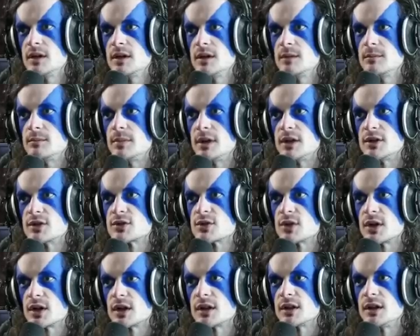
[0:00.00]
Bane's
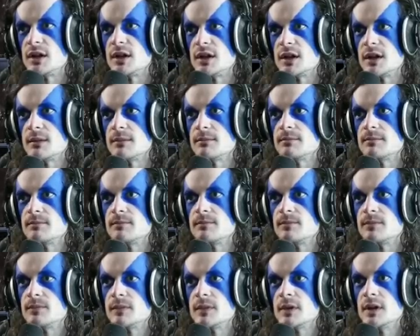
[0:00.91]
trying to clean it up.
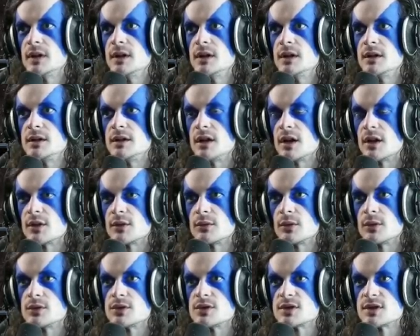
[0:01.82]
Now the
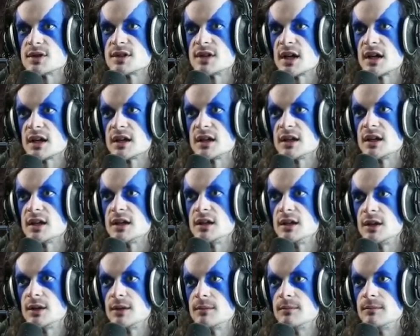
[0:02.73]
Roach is attacking in
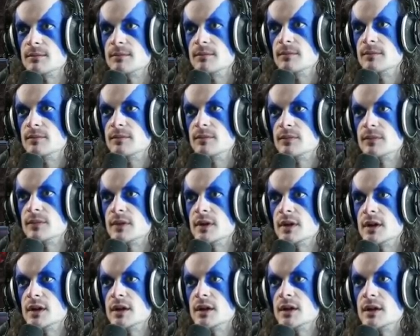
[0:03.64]
here.
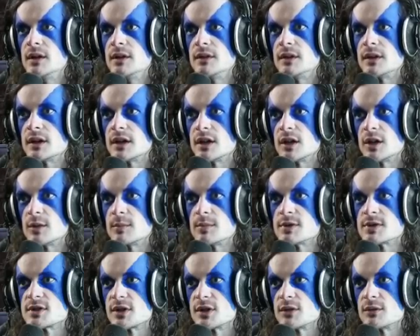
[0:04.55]
The Carapace
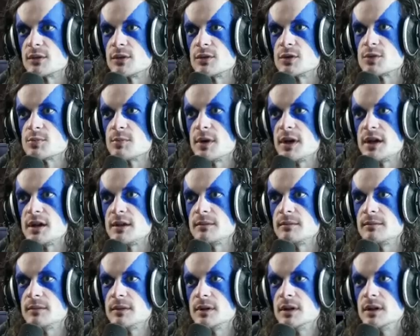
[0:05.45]
on the Roach Bane.
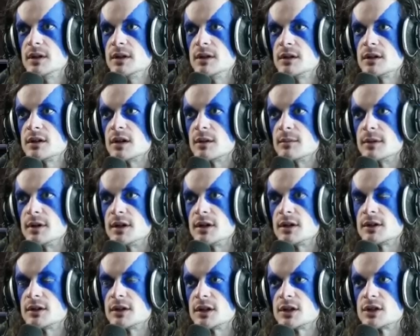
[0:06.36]
Coming in
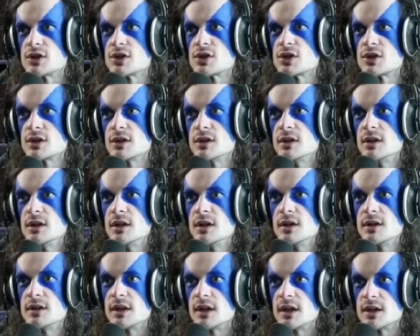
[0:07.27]
clutch.
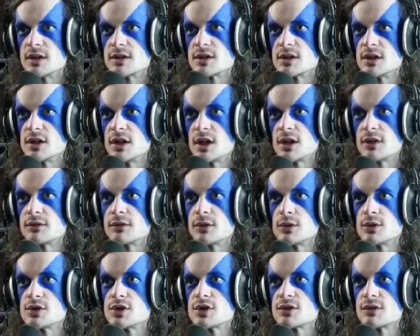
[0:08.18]
That is a lot of
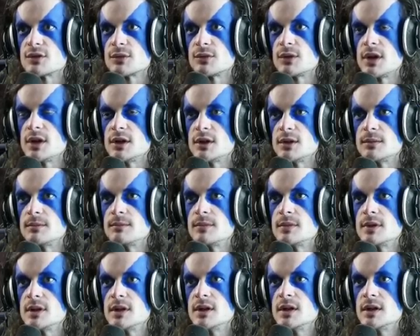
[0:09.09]
Roaches for Reynor.
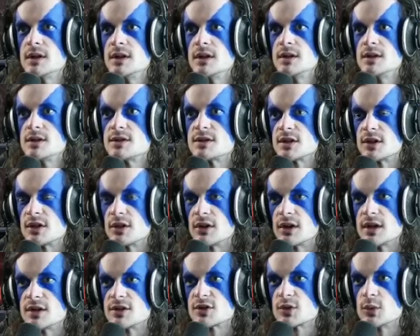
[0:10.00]
Serral
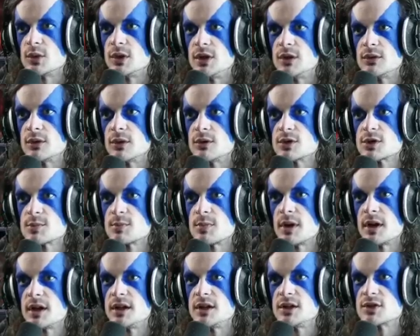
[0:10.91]
has Queen Roach
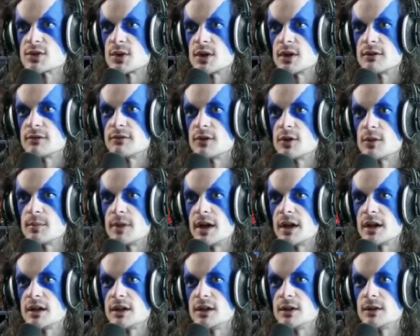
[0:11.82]
Spine. He's trying to fall back
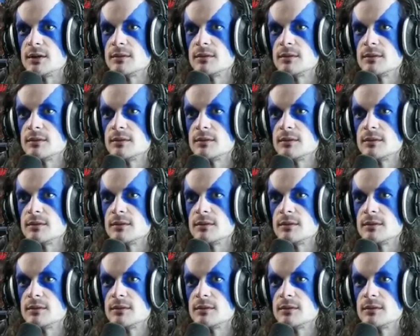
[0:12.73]
here.